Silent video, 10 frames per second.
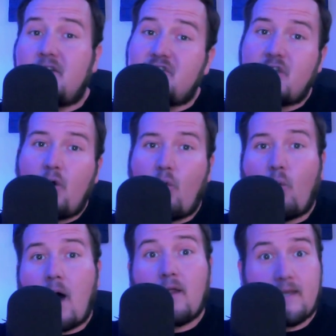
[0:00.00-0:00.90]
So
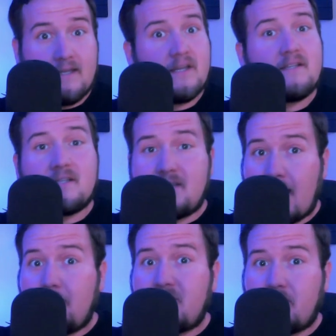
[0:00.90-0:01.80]
while he does
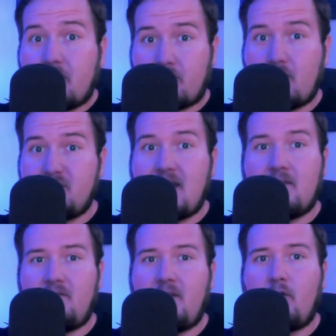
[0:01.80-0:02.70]
attempt throws down the
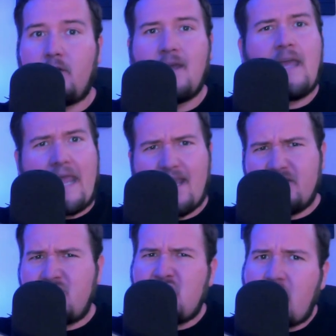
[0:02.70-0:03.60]
field, he's
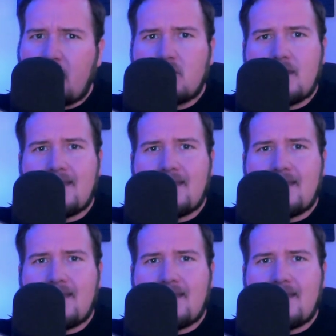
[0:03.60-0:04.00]
generally